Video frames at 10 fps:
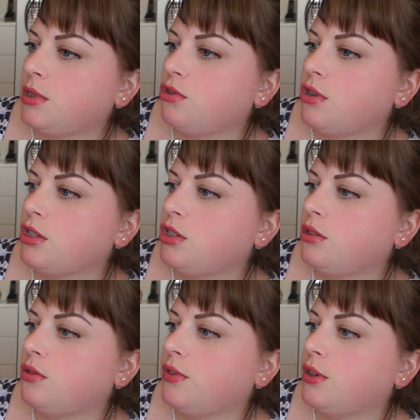
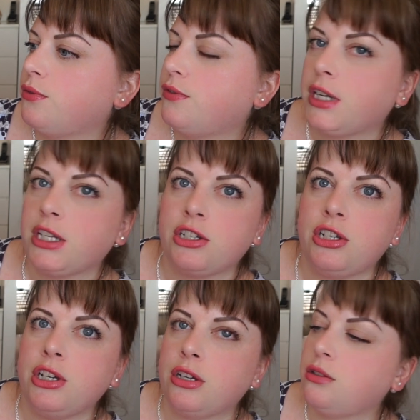instructions for your
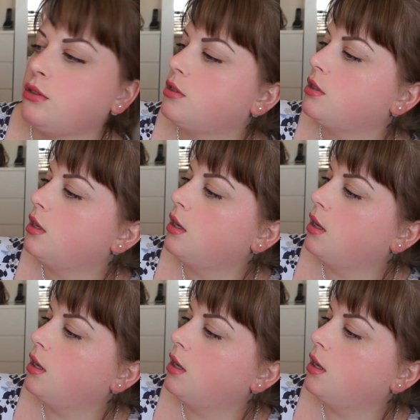first use,